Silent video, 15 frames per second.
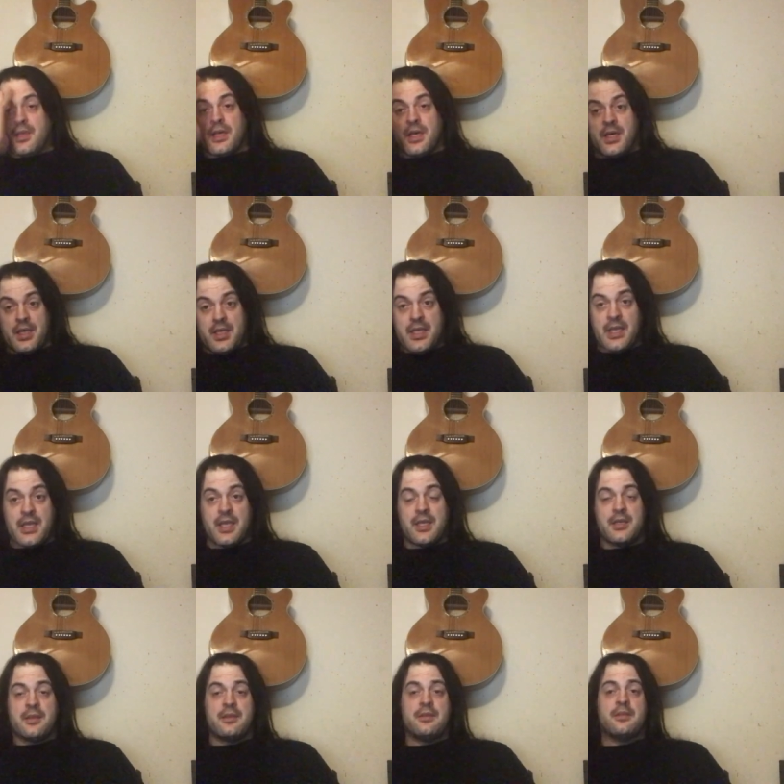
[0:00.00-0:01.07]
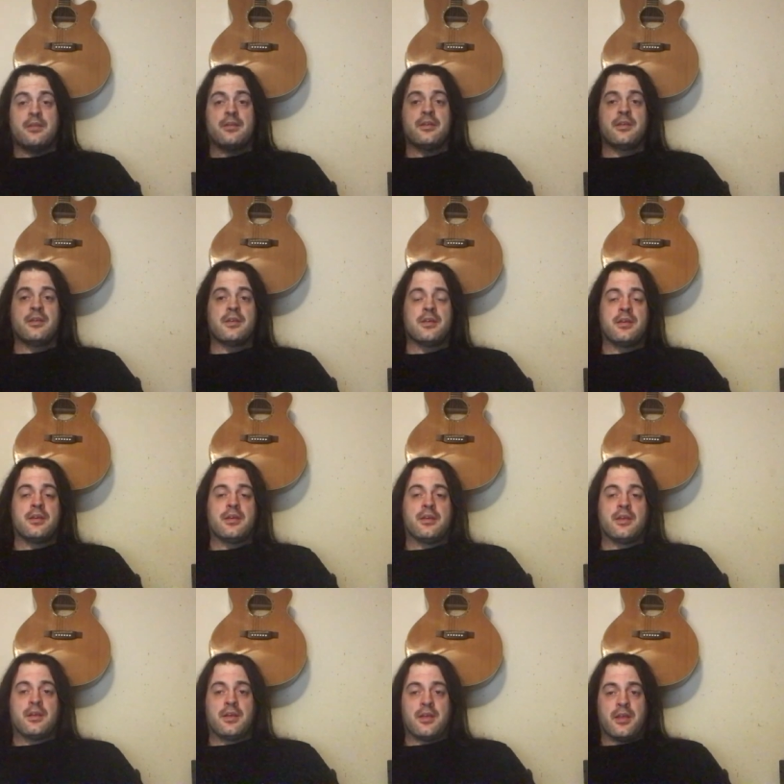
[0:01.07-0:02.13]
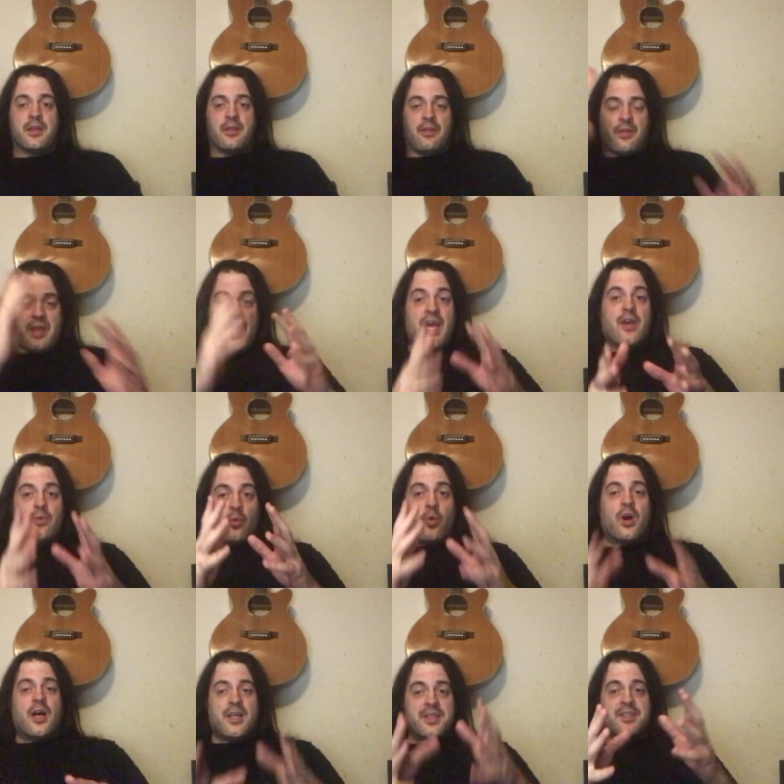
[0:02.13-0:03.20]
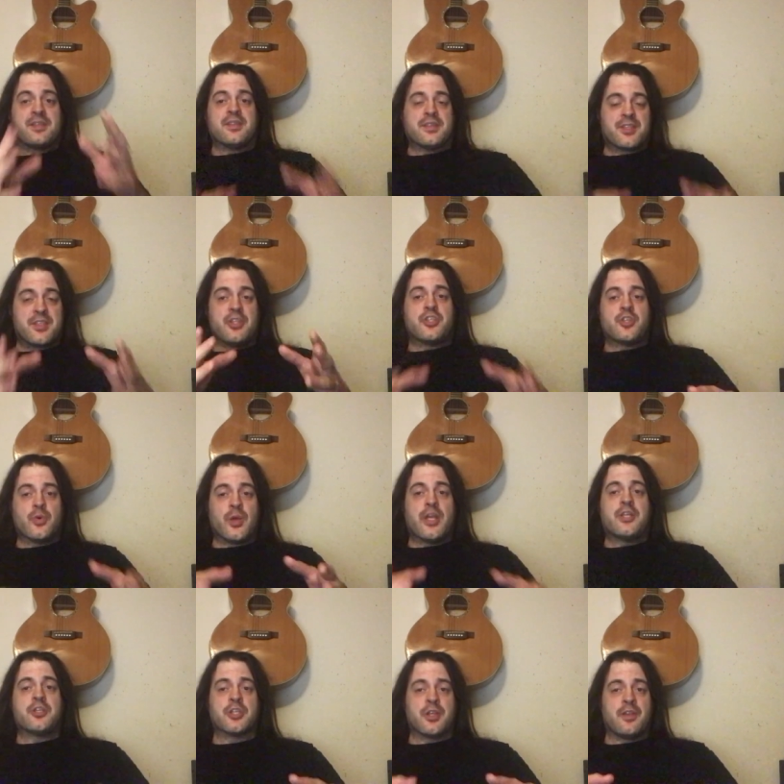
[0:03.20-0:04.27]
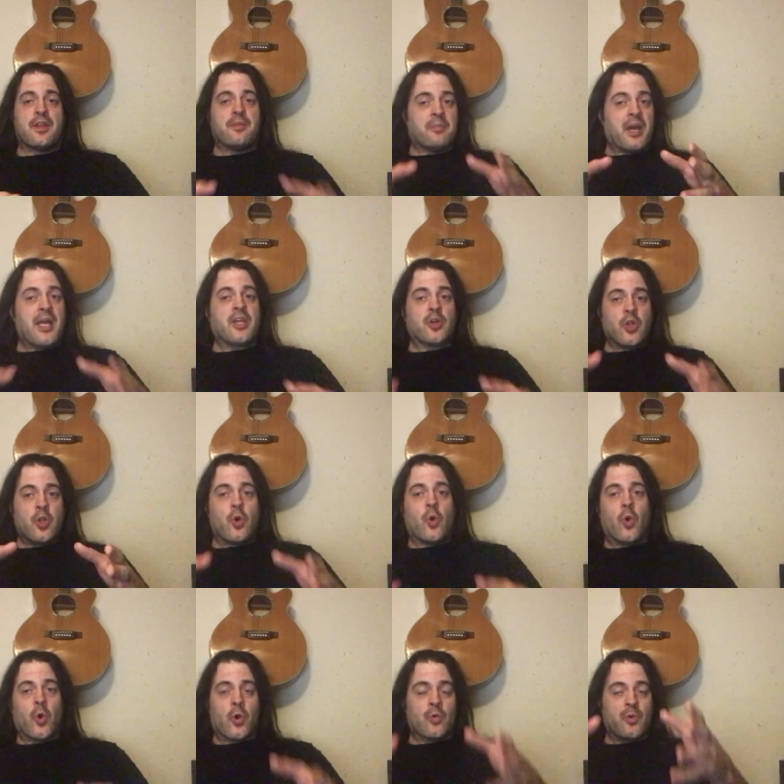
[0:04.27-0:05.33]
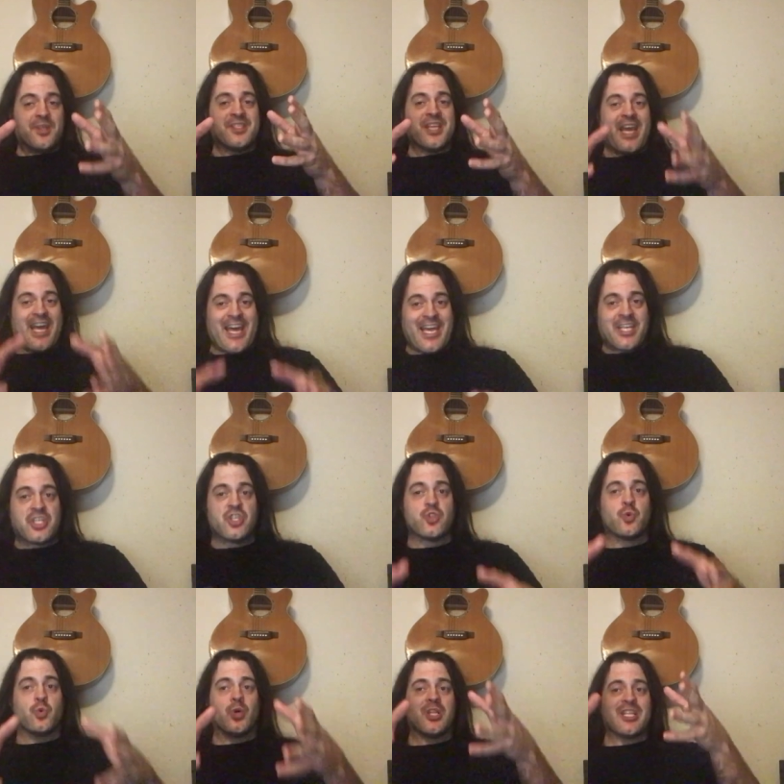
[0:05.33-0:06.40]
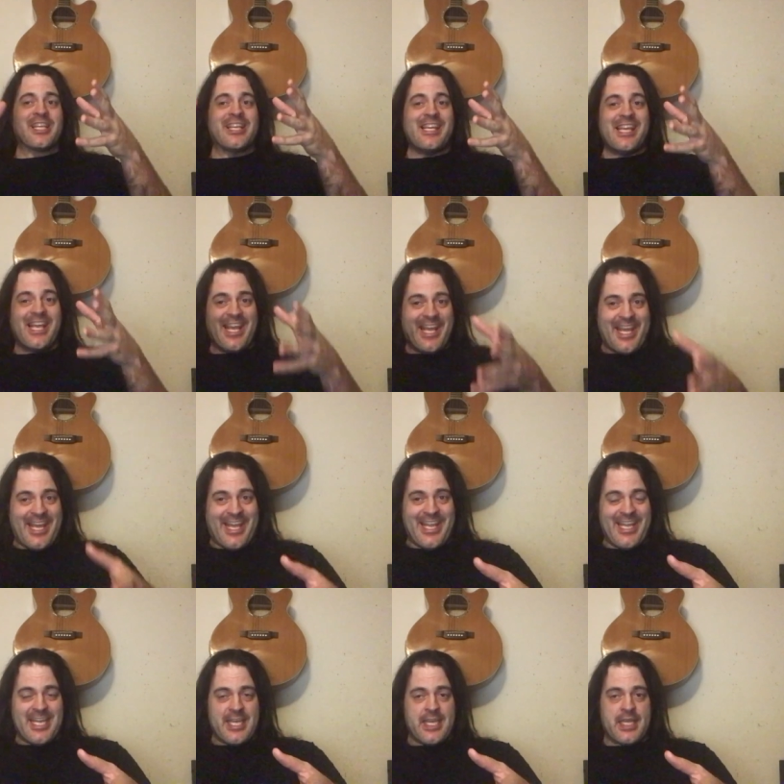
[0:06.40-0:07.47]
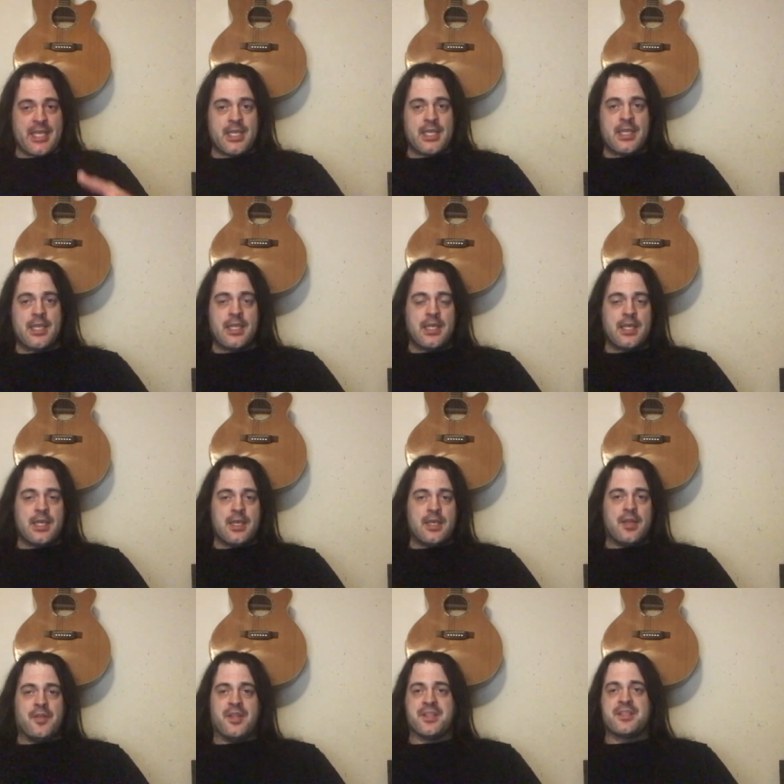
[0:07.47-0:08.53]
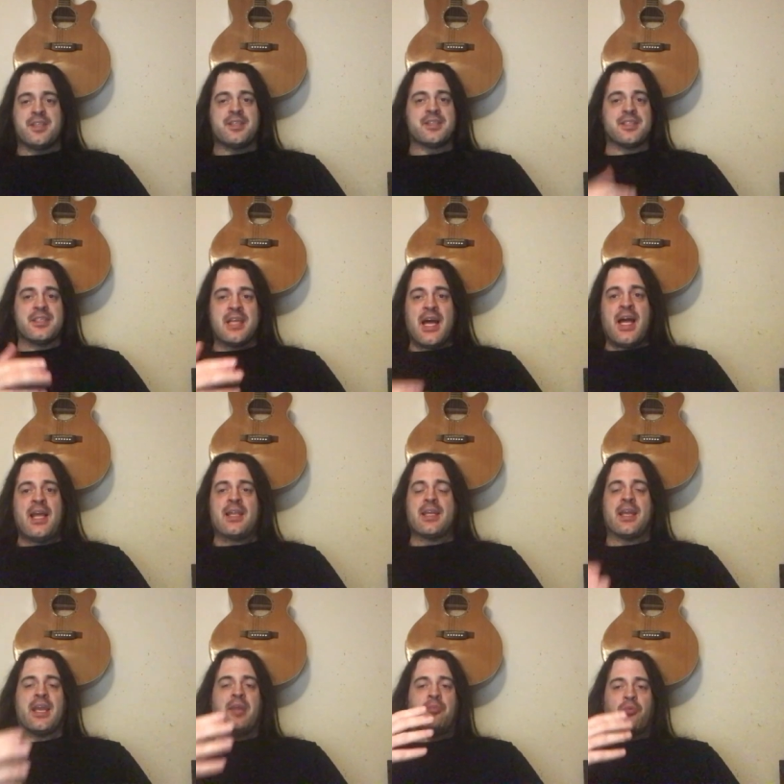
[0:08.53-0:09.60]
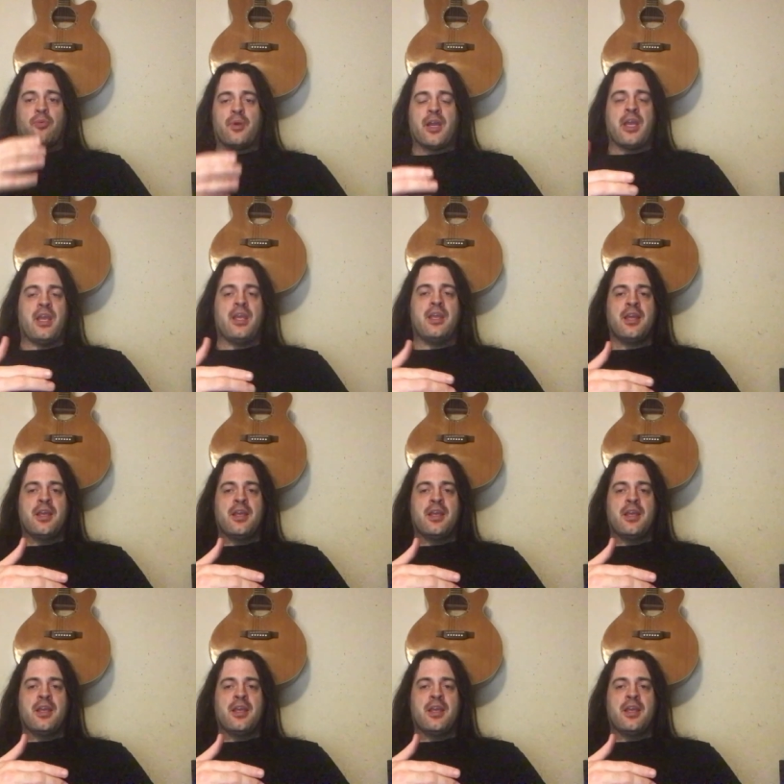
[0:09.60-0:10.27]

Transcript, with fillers: Again, that was the situation that Michael Oher was actually in. This is not a, a